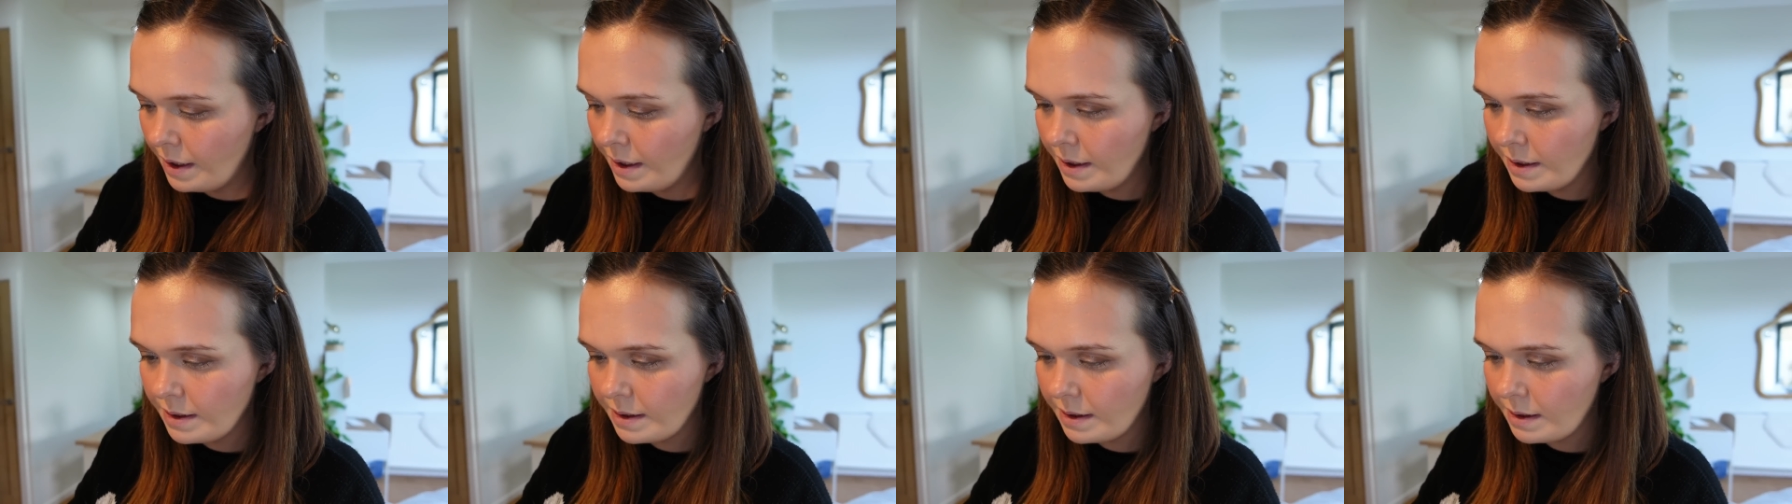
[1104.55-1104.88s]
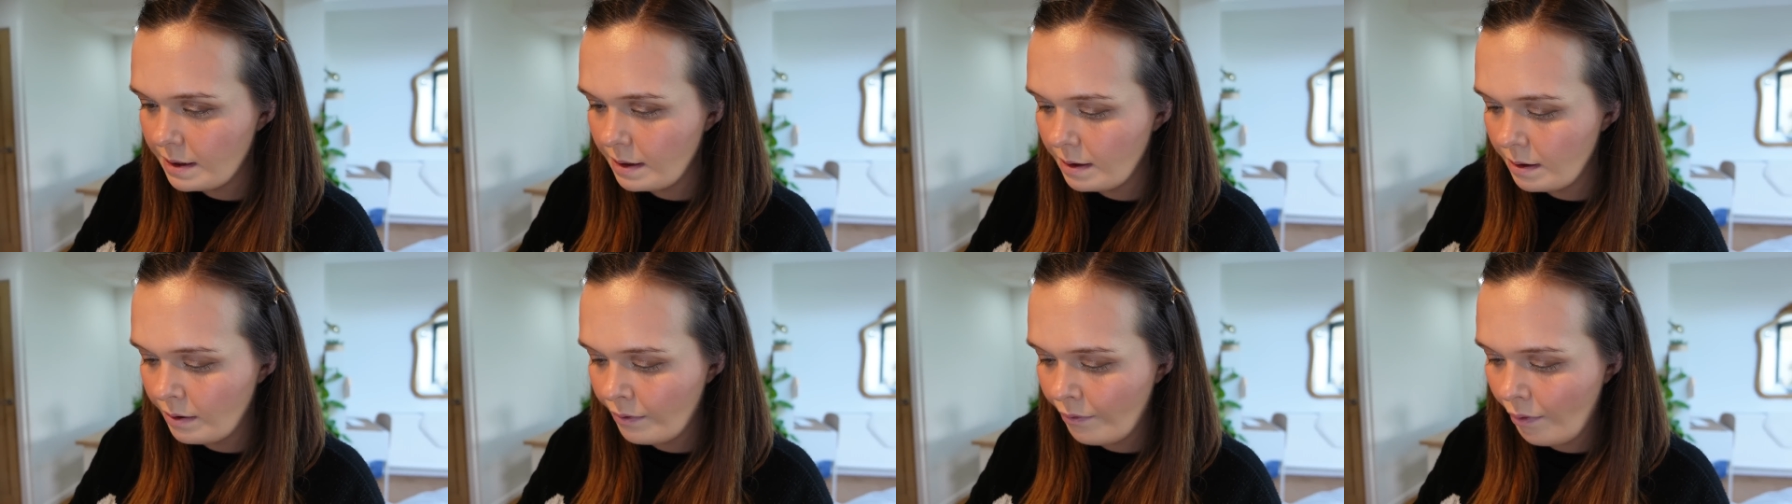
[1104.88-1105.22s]

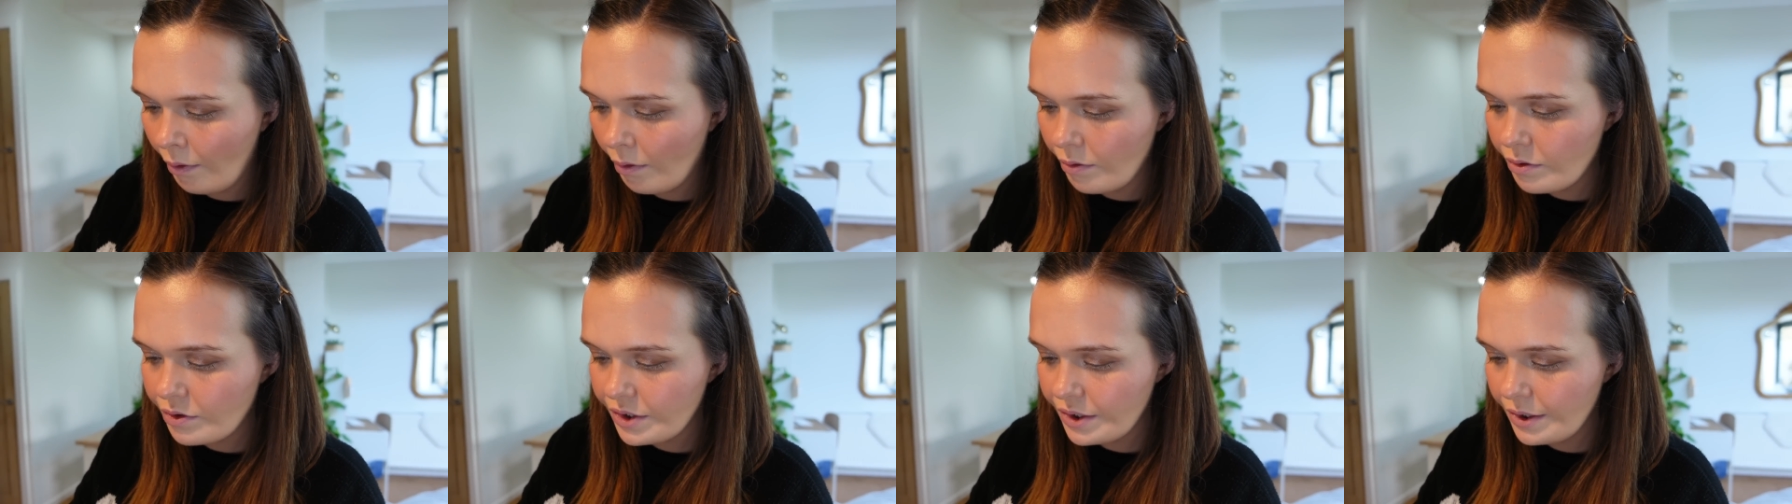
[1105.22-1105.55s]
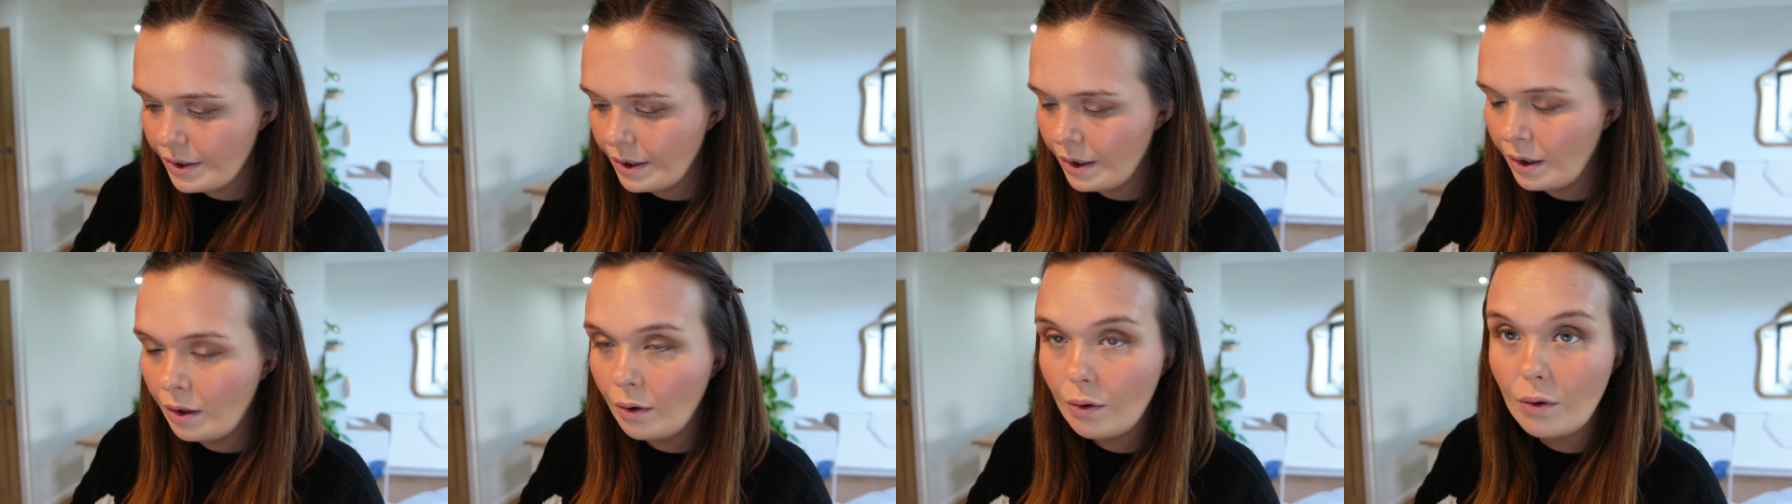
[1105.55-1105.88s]
is not
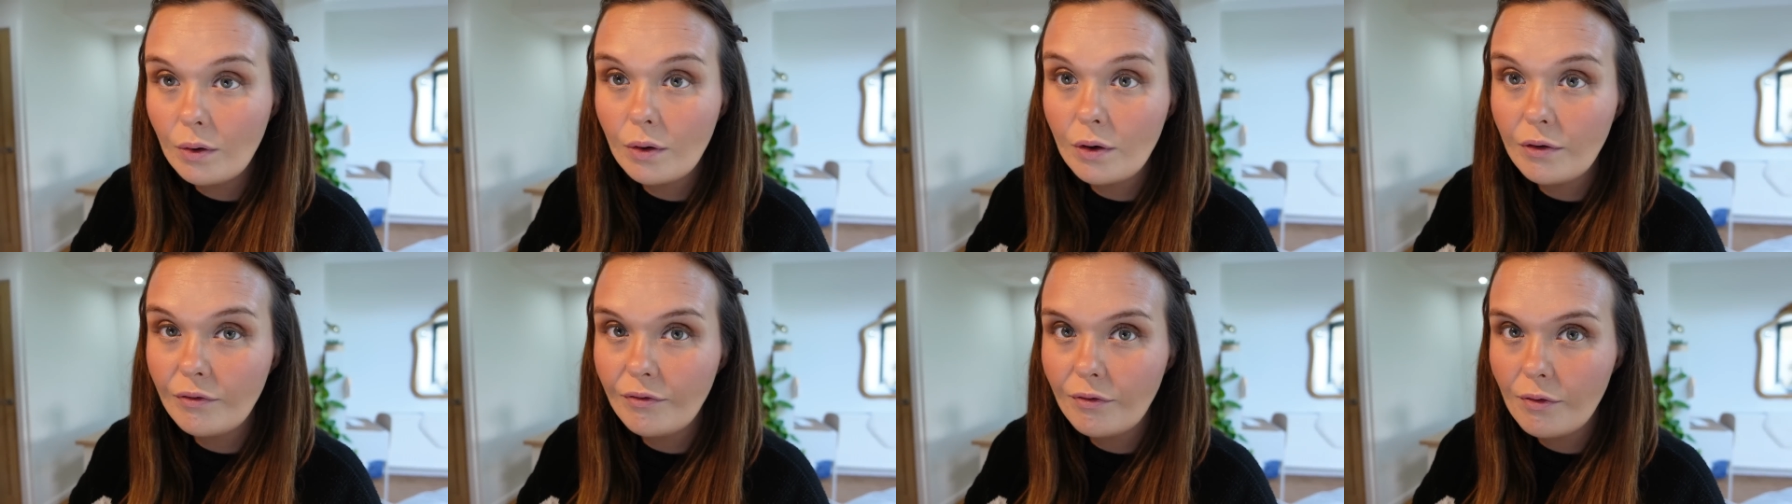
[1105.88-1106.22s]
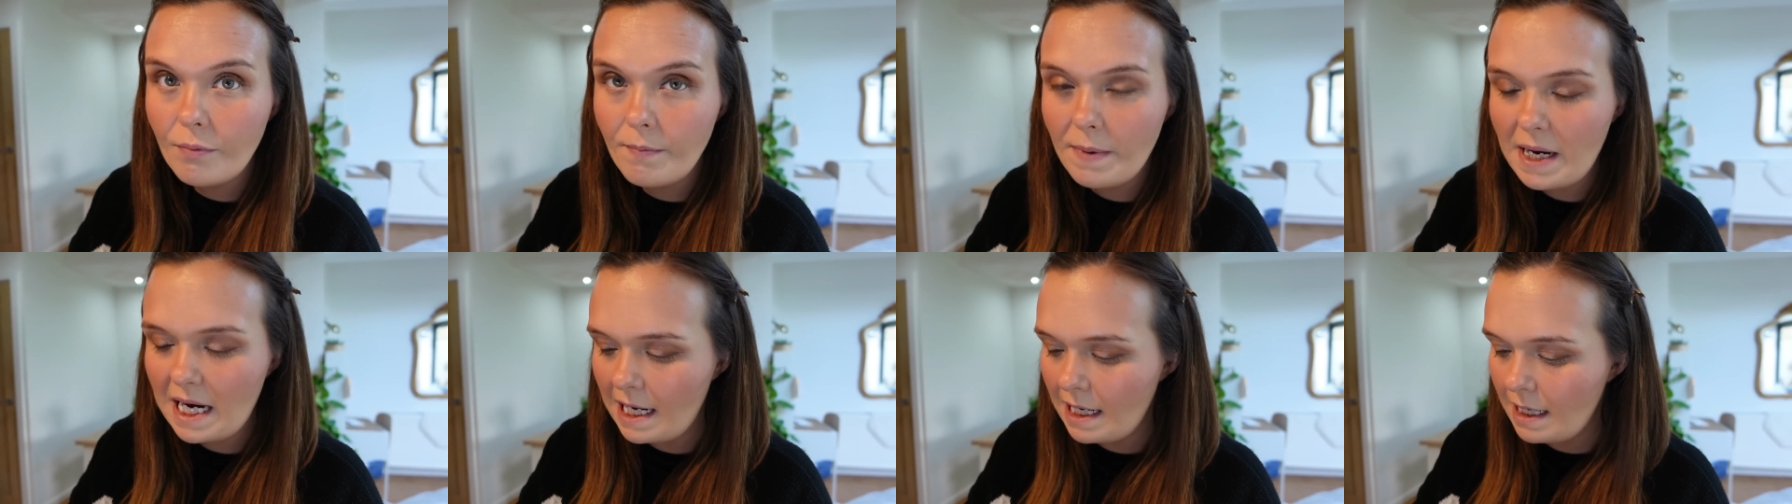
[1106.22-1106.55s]
a look for
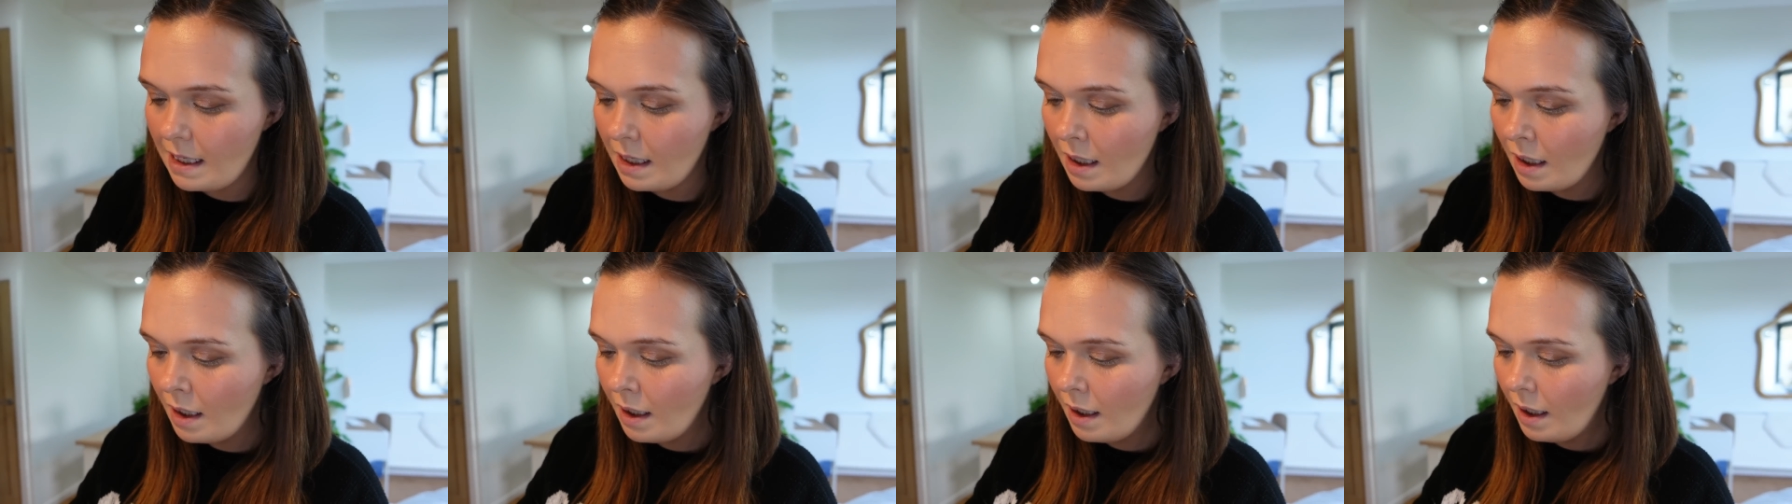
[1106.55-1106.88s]
me,